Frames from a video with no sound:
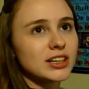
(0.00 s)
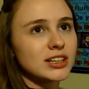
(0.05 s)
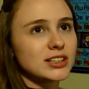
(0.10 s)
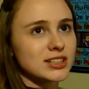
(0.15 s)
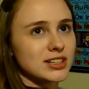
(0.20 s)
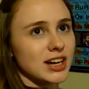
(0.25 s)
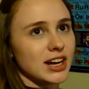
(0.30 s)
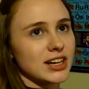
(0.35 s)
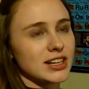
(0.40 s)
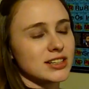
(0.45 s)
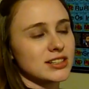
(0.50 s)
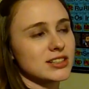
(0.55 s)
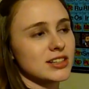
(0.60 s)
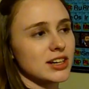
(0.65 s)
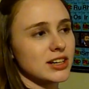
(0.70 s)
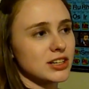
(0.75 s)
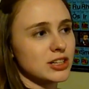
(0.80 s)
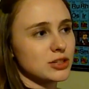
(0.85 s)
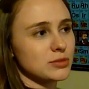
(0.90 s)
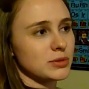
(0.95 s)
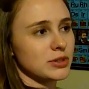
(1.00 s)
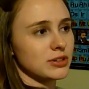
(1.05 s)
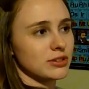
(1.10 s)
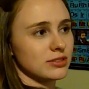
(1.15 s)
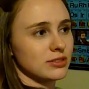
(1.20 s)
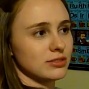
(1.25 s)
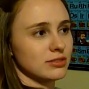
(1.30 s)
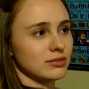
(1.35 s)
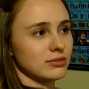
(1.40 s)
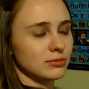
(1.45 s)
Sally, a
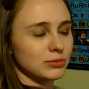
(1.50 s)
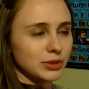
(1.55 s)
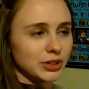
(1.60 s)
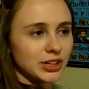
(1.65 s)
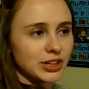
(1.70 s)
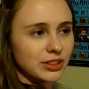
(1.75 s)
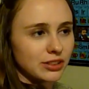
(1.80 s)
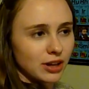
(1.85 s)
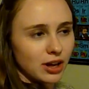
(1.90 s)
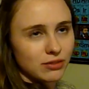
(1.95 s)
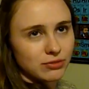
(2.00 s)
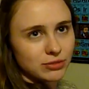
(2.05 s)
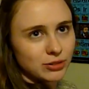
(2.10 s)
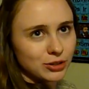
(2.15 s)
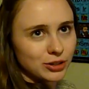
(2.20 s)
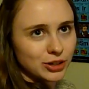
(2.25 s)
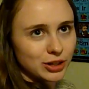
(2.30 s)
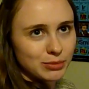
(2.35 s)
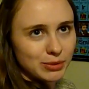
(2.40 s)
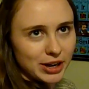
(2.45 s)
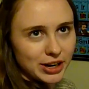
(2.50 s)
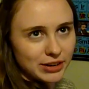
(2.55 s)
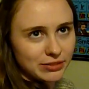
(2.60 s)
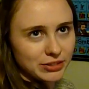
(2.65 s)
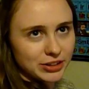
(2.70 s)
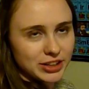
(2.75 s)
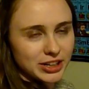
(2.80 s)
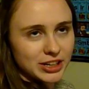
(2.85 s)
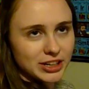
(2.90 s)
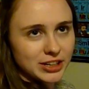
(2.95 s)
sophomore studying journalism,
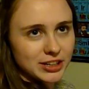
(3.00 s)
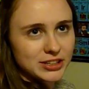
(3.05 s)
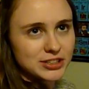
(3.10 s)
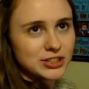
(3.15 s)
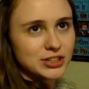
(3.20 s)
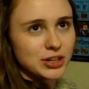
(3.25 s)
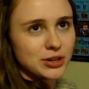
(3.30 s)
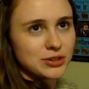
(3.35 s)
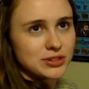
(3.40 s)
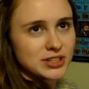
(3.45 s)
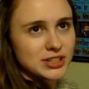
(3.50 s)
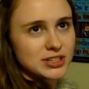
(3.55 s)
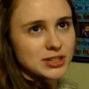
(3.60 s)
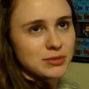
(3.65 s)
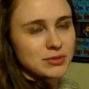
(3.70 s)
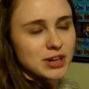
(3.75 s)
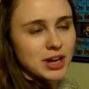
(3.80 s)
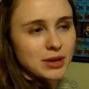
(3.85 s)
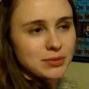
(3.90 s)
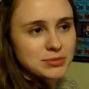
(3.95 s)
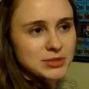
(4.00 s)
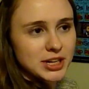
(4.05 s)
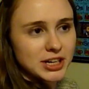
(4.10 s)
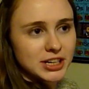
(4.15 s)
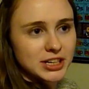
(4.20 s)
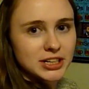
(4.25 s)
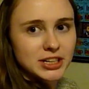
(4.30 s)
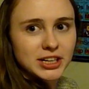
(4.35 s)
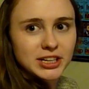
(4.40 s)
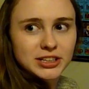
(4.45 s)
said she feels her boyfriend's
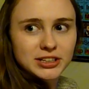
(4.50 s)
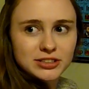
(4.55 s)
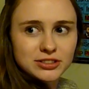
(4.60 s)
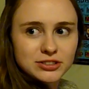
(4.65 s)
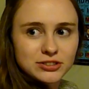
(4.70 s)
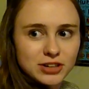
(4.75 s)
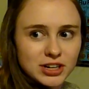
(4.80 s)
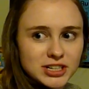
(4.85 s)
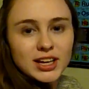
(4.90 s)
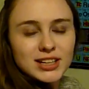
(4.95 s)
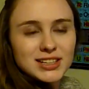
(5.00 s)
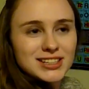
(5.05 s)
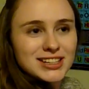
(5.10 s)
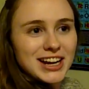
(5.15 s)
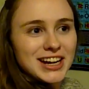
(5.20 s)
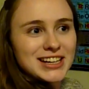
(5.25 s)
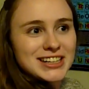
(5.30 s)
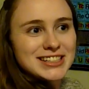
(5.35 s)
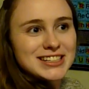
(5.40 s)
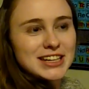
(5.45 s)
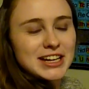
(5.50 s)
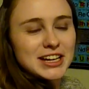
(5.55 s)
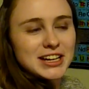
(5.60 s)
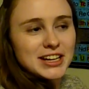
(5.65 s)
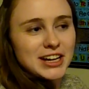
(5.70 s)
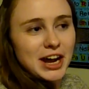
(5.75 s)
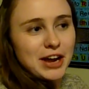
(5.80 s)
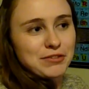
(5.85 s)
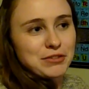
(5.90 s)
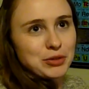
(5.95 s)
pain. It's nice, and
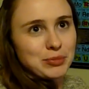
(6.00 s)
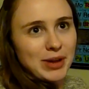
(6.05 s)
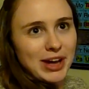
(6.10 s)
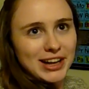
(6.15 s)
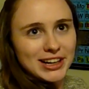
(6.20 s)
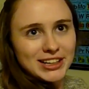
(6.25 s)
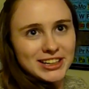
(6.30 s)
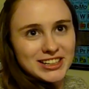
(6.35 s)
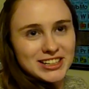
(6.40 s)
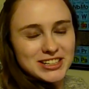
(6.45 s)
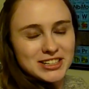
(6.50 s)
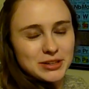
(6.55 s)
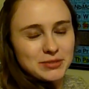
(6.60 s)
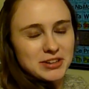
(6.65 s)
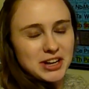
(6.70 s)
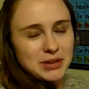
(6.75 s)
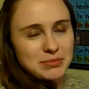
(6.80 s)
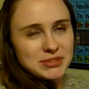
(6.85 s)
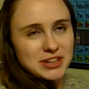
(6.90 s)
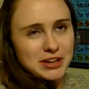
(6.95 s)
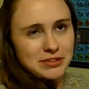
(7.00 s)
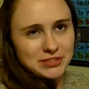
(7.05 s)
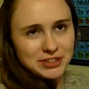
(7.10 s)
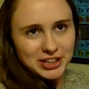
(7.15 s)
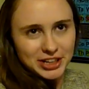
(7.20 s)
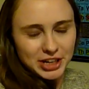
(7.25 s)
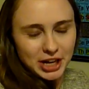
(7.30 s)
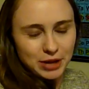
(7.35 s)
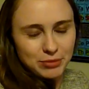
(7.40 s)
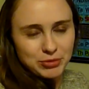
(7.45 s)
I feel badly because sometimes I feel
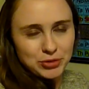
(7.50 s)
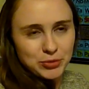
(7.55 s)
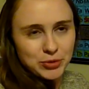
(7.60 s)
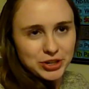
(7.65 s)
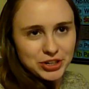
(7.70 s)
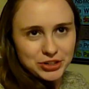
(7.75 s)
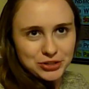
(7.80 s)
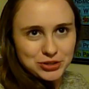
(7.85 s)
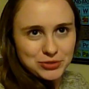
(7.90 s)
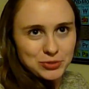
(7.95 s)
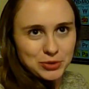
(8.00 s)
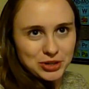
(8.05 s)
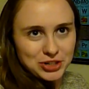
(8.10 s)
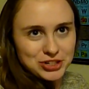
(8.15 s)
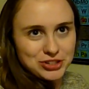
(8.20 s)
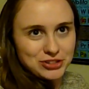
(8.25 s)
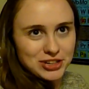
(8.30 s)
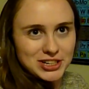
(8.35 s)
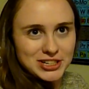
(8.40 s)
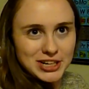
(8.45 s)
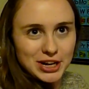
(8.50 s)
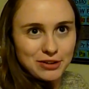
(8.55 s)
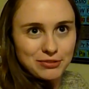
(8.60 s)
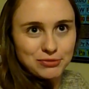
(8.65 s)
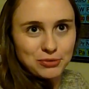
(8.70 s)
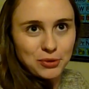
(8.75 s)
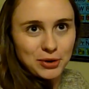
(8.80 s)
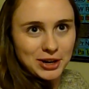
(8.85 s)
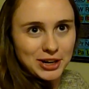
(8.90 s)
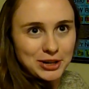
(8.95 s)
like I'm the one who's more stressed out
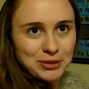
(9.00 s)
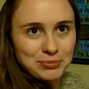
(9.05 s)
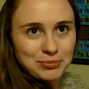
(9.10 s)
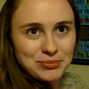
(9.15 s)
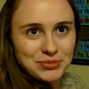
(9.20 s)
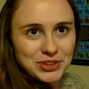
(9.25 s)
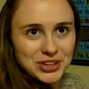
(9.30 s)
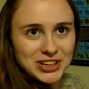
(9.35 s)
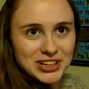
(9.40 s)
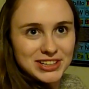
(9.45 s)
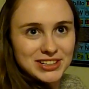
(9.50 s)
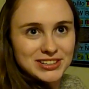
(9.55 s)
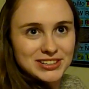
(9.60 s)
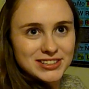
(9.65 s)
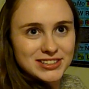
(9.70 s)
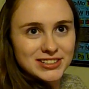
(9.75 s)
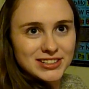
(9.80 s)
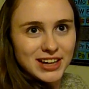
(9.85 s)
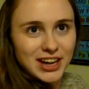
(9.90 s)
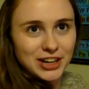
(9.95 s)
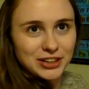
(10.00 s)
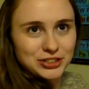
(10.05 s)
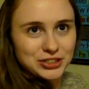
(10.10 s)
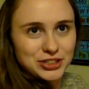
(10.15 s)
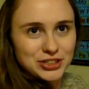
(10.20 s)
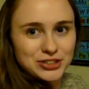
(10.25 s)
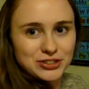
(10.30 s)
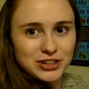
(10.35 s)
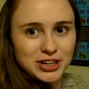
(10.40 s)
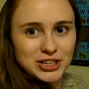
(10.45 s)
for him than he's actually
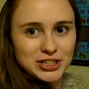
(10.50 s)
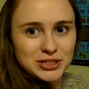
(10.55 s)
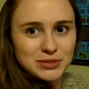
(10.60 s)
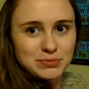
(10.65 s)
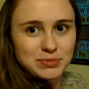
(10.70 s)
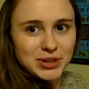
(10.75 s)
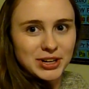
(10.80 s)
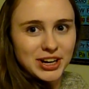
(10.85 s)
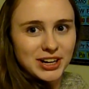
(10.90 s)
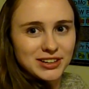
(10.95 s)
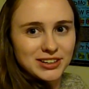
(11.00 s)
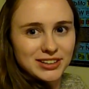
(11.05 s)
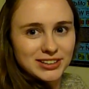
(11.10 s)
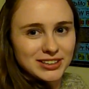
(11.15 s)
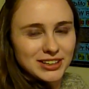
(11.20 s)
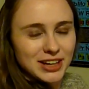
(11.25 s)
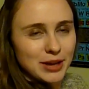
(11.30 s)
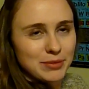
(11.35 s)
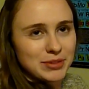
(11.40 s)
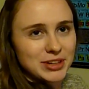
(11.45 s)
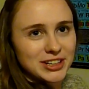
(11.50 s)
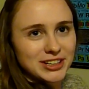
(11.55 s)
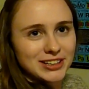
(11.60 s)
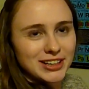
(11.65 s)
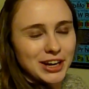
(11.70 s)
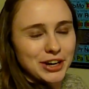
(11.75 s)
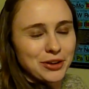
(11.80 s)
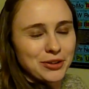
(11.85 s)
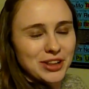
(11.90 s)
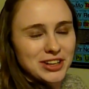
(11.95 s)
stressed, but I, mean,
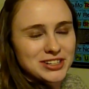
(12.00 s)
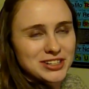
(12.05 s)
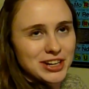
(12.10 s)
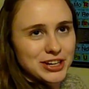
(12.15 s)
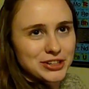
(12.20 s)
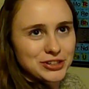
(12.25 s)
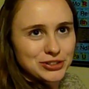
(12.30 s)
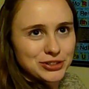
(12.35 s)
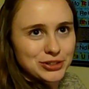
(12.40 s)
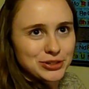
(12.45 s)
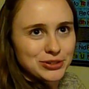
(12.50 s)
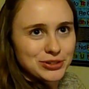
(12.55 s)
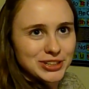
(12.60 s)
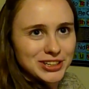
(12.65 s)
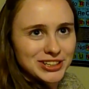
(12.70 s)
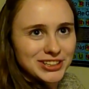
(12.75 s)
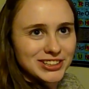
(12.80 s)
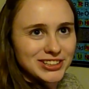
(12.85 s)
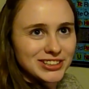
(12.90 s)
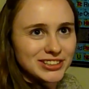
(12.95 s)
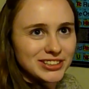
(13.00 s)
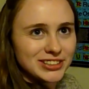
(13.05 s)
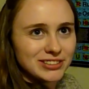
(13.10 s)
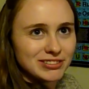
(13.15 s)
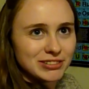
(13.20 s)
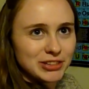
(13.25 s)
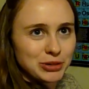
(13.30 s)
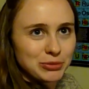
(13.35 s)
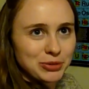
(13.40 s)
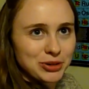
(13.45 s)
I know that's not true. He
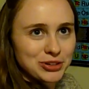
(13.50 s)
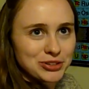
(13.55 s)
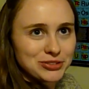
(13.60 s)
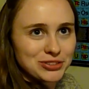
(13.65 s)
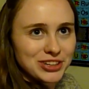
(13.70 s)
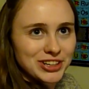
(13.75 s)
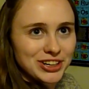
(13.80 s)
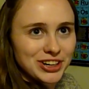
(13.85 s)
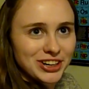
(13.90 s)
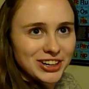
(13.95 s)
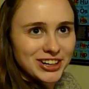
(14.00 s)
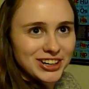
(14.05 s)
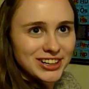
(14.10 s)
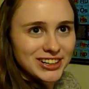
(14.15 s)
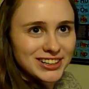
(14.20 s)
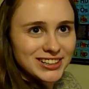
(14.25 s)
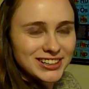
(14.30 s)
he works really hard.